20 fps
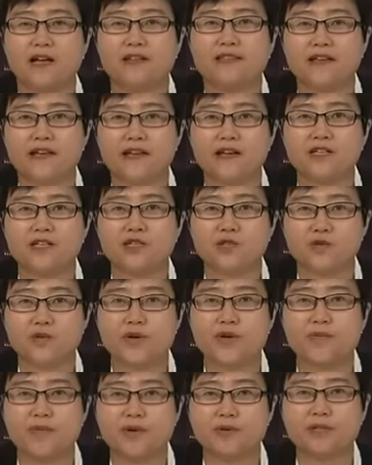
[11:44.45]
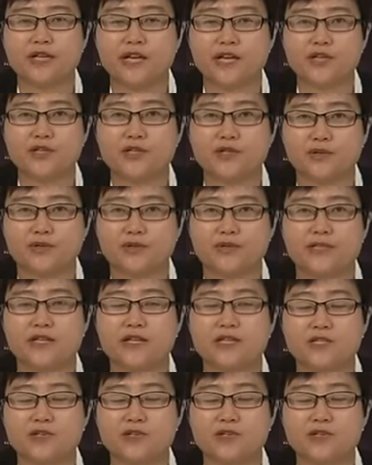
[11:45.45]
their three potentials, their